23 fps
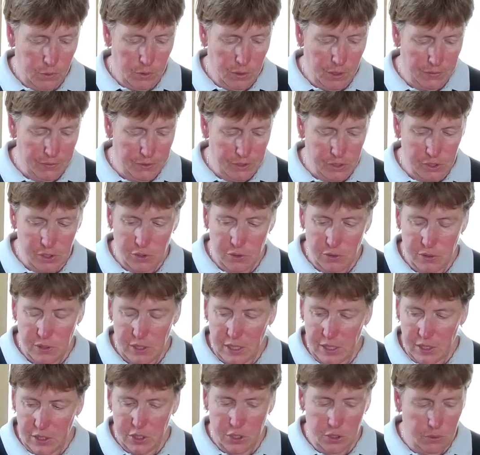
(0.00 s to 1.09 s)
Have to
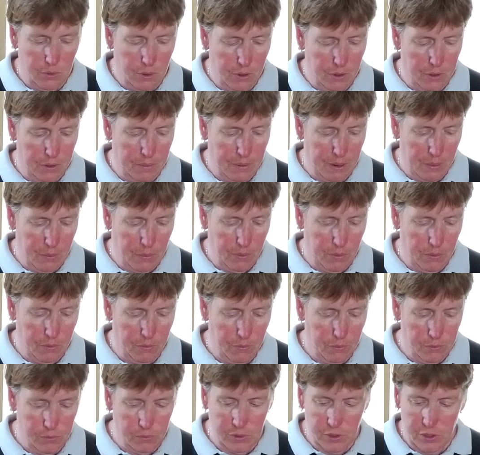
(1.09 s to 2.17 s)
think too hard about what the
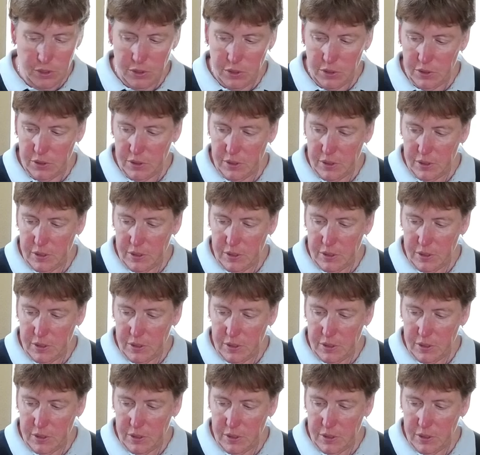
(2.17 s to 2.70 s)
rules are.